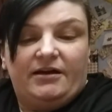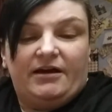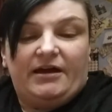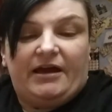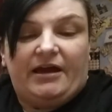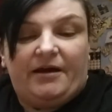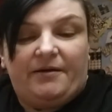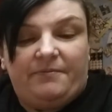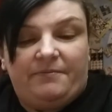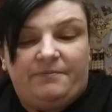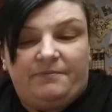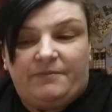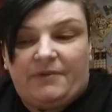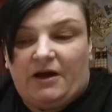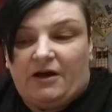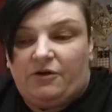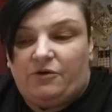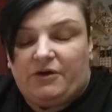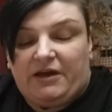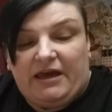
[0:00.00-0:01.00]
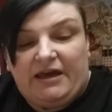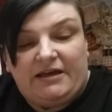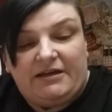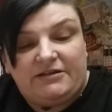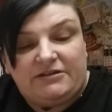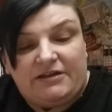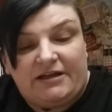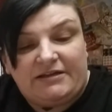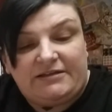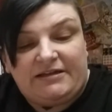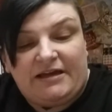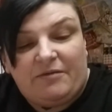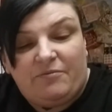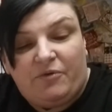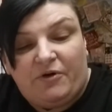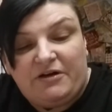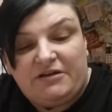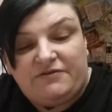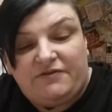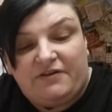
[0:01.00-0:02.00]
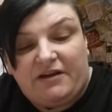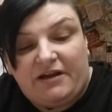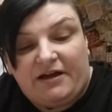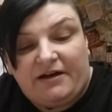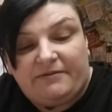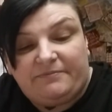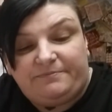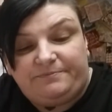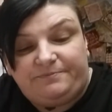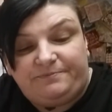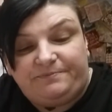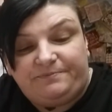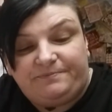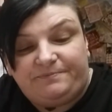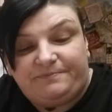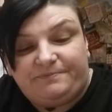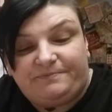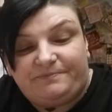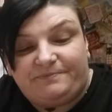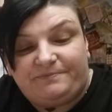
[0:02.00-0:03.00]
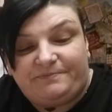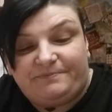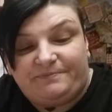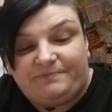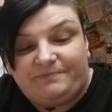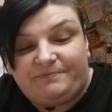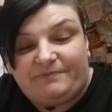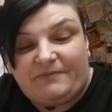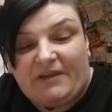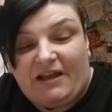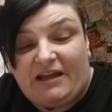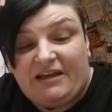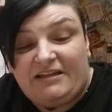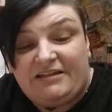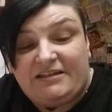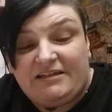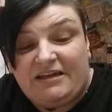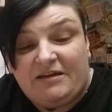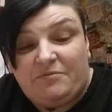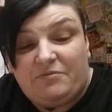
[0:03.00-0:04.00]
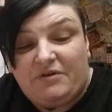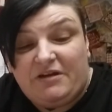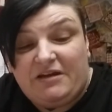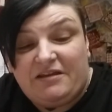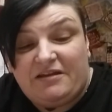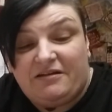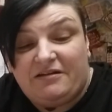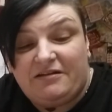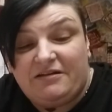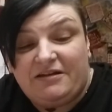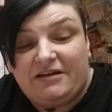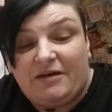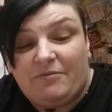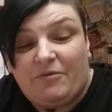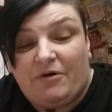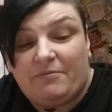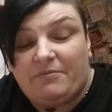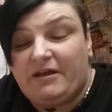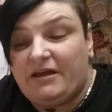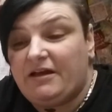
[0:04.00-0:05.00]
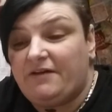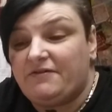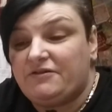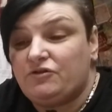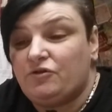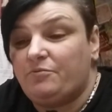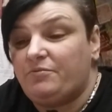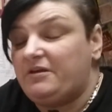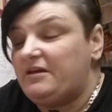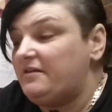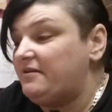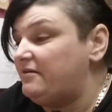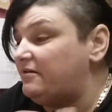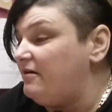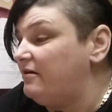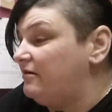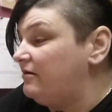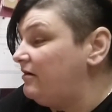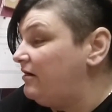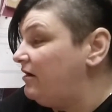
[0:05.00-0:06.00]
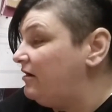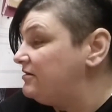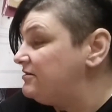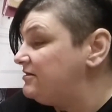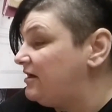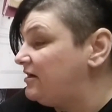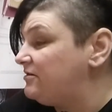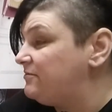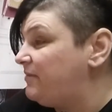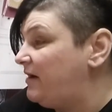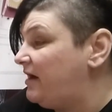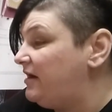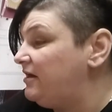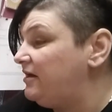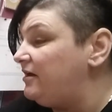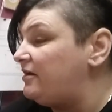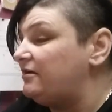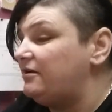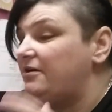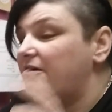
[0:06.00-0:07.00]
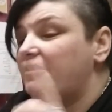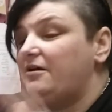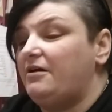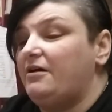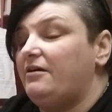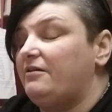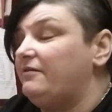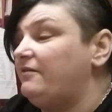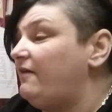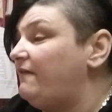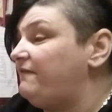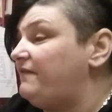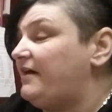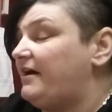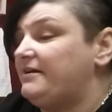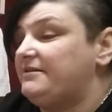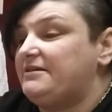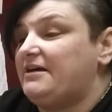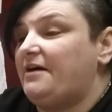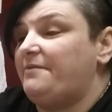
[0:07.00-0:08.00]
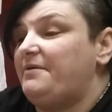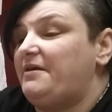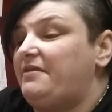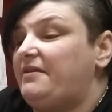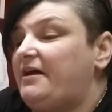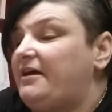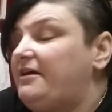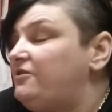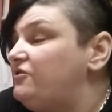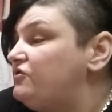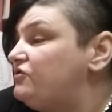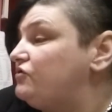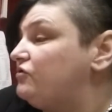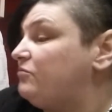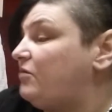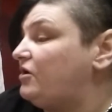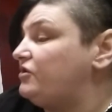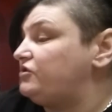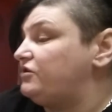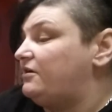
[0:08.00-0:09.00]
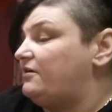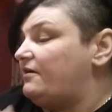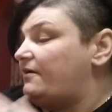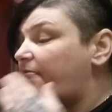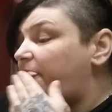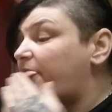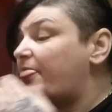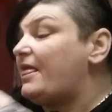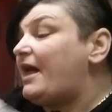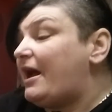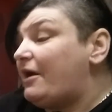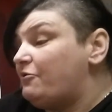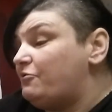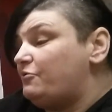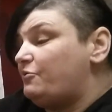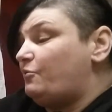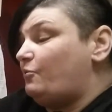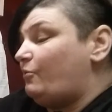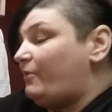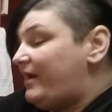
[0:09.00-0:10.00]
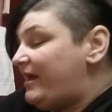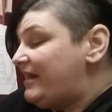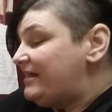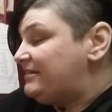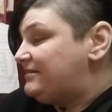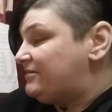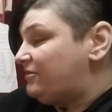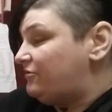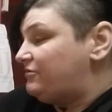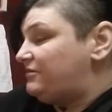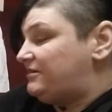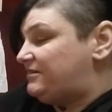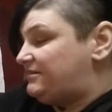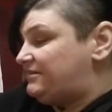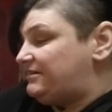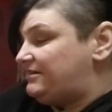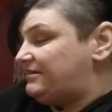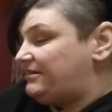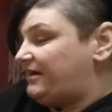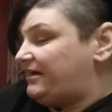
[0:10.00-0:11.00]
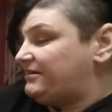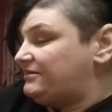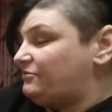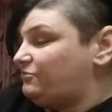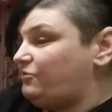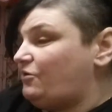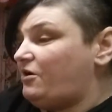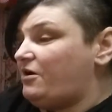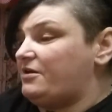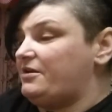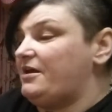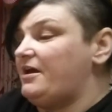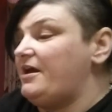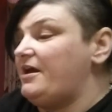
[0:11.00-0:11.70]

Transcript: Um, okay, so that's 10 points for that. I need to keep breathing. Come on, Michael, stop breathing. I, I start panicking. Love that, Tammy. Thank you so much. Now, wait until you see this. What on